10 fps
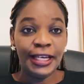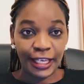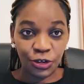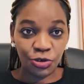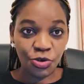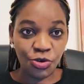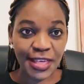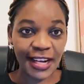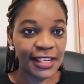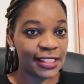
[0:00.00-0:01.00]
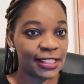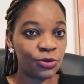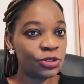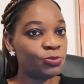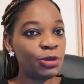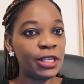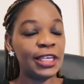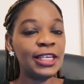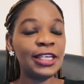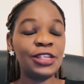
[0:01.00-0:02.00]
Get to know that, as I was
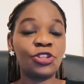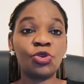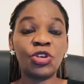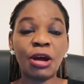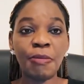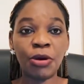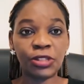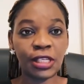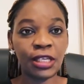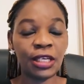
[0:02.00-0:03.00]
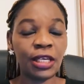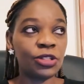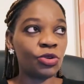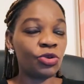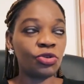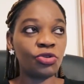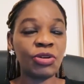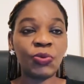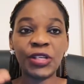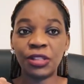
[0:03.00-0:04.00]
beginning, it's not about saying it's not only
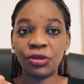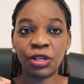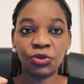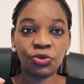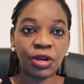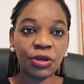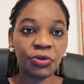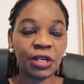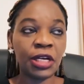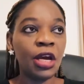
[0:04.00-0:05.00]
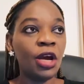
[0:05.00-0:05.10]
1,200